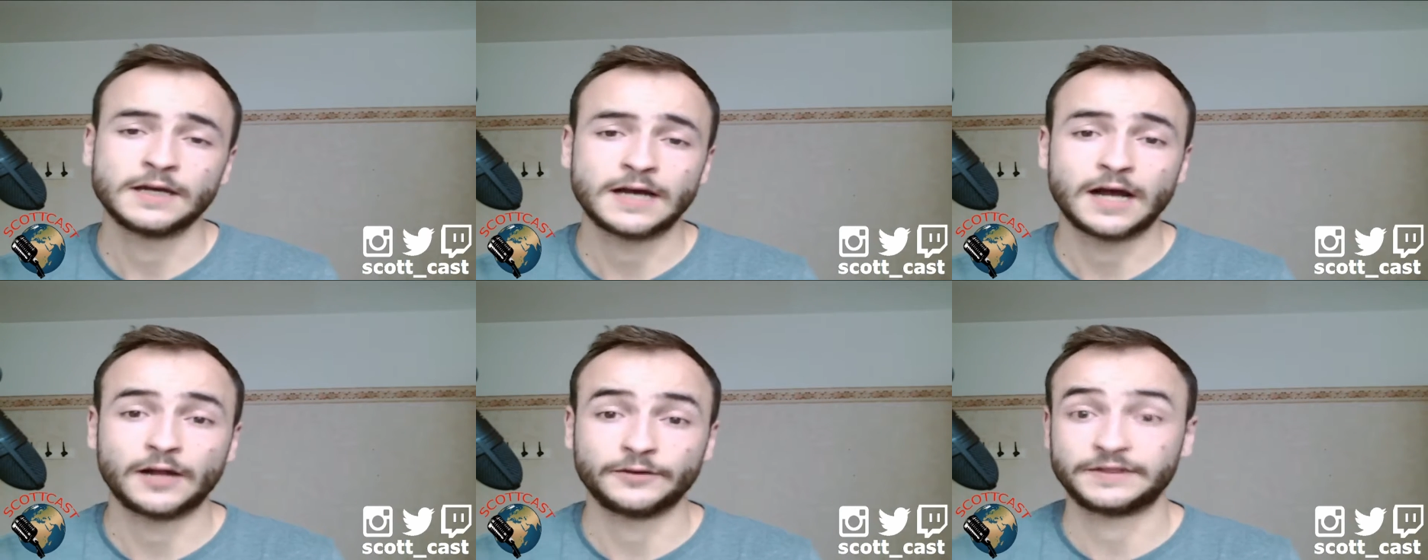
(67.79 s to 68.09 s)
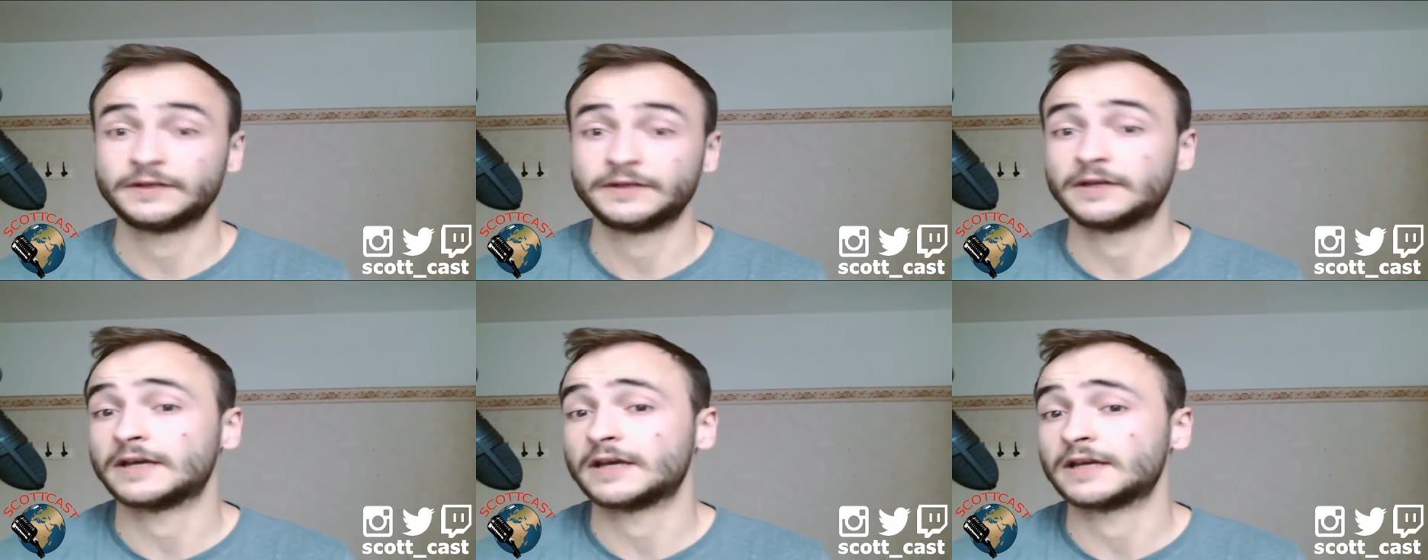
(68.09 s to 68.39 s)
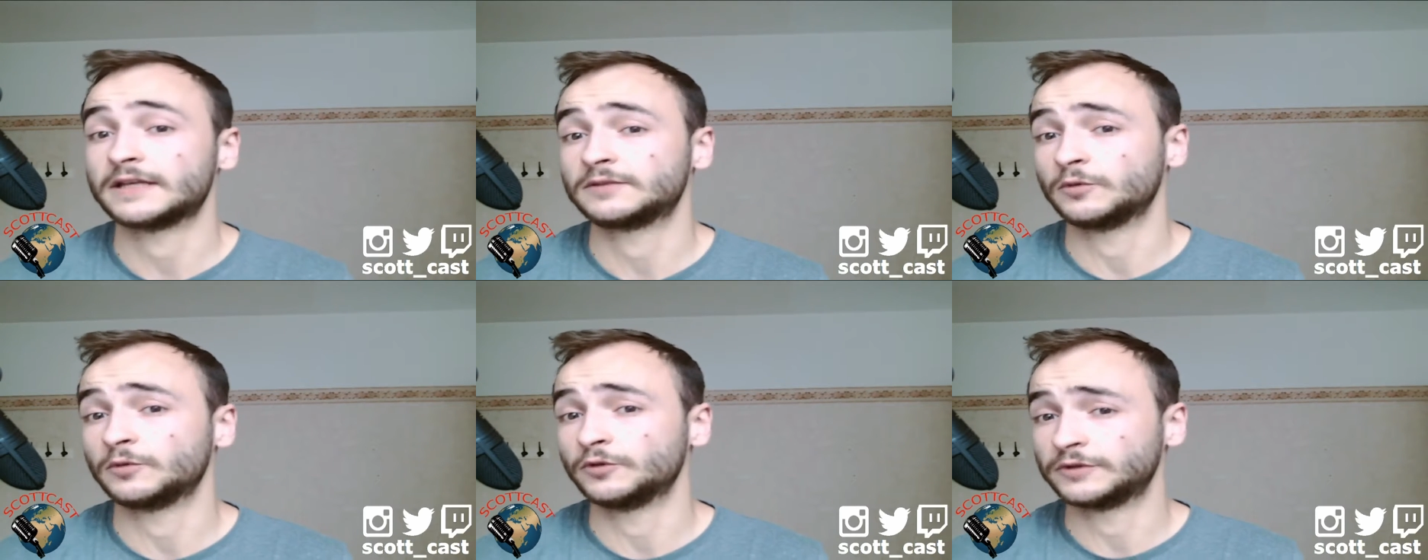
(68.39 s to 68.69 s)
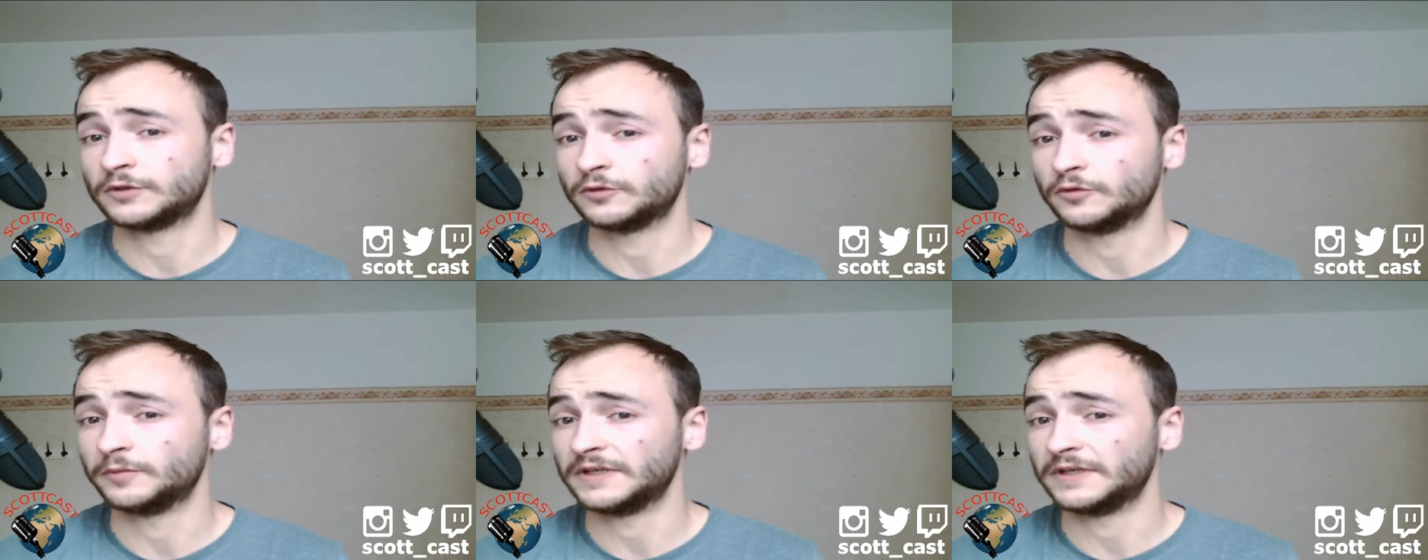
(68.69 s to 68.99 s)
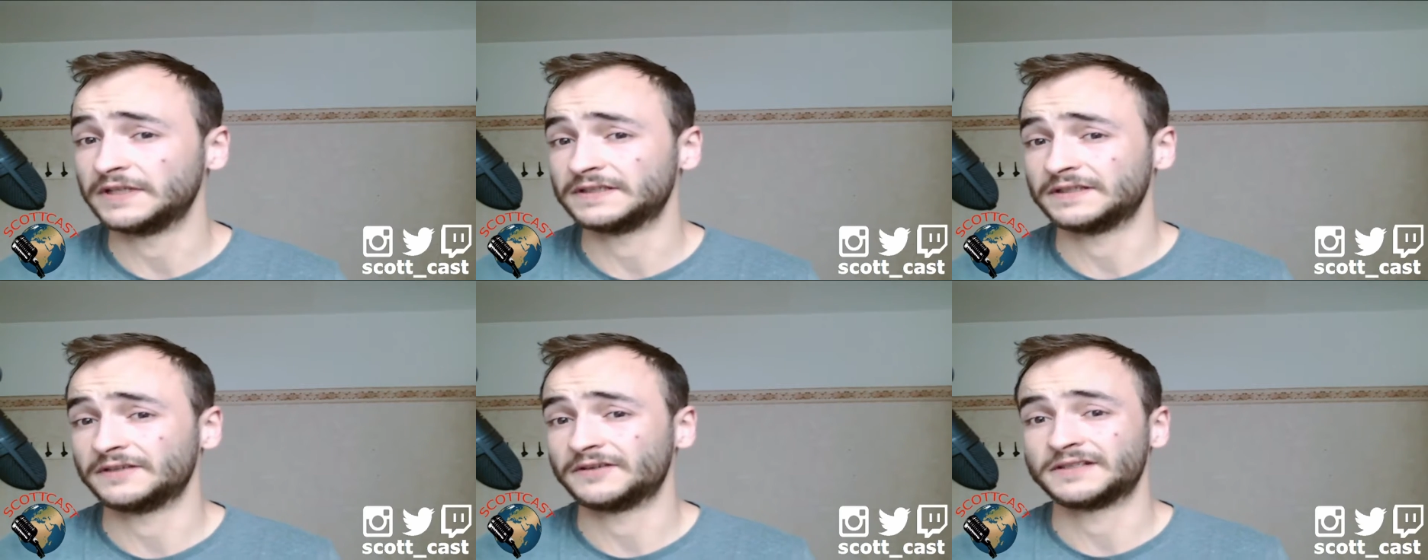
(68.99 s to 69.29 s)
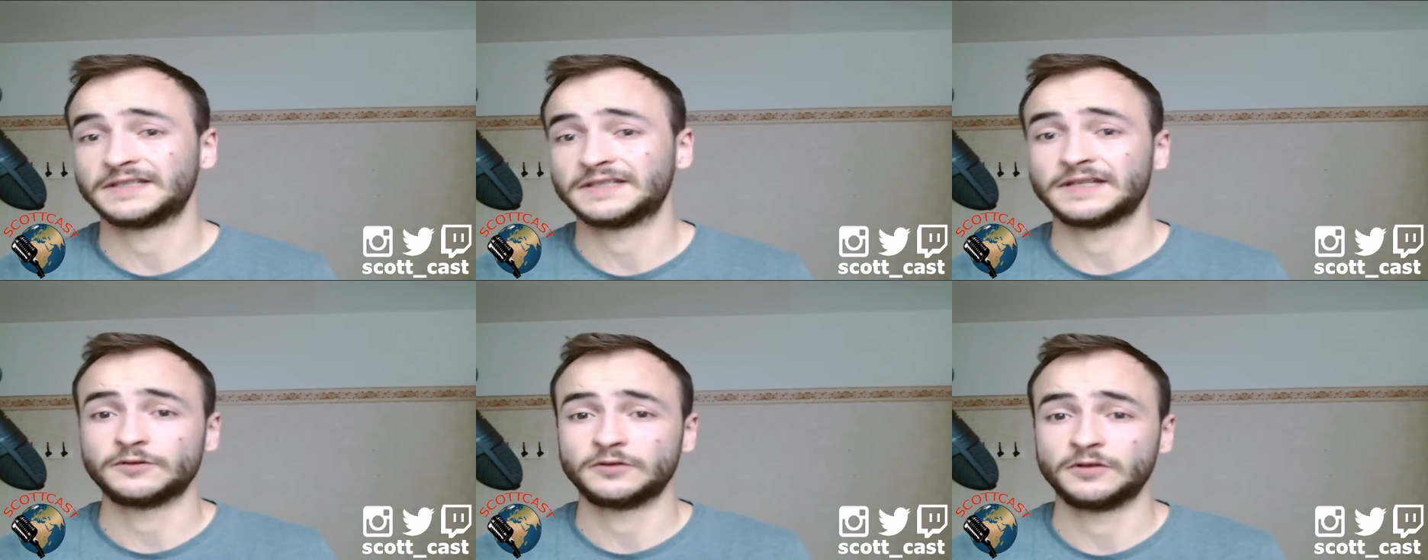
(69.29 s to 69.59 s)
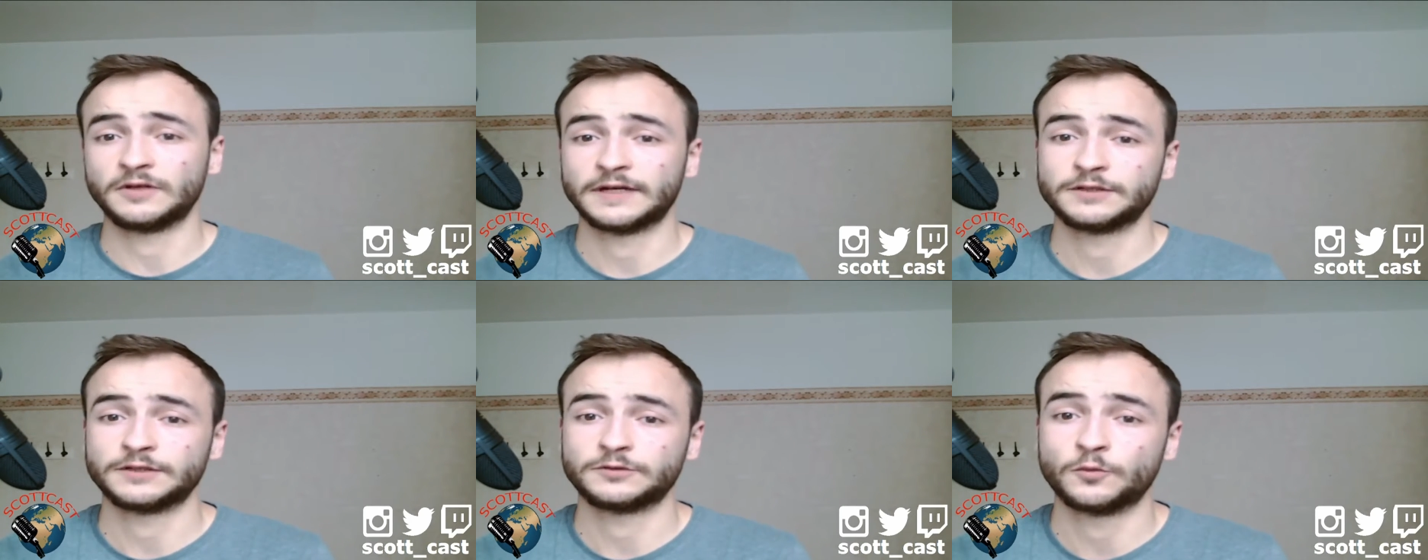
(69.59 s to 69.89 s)
I suppose it will be easier to tell
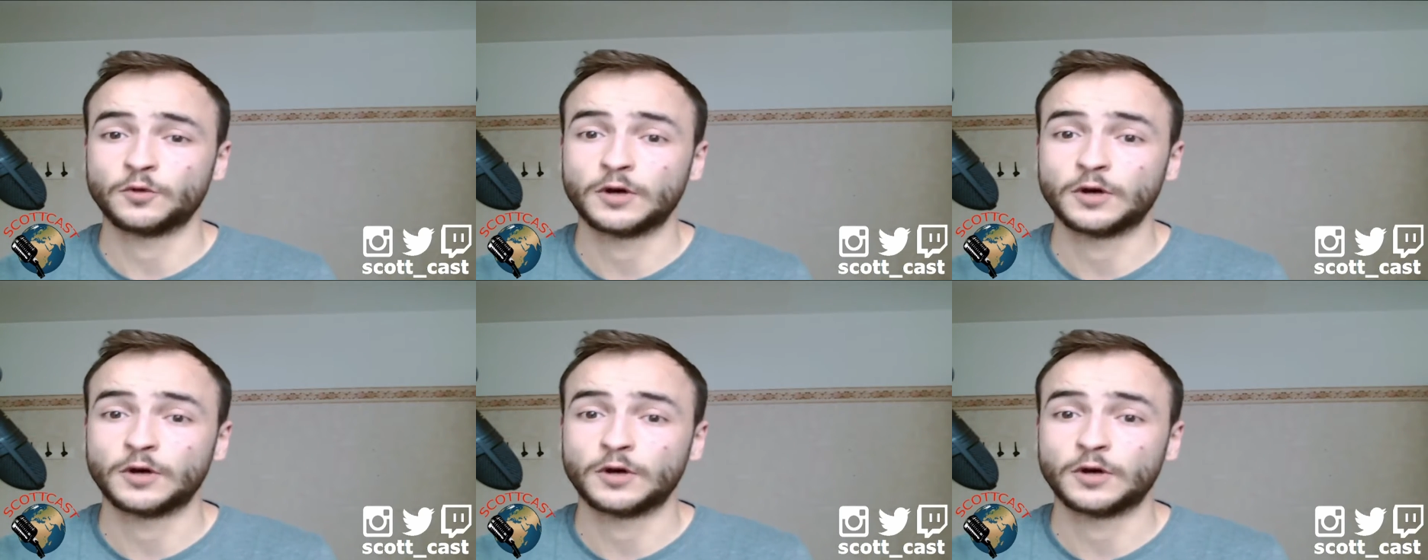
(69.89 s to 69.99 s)
you guys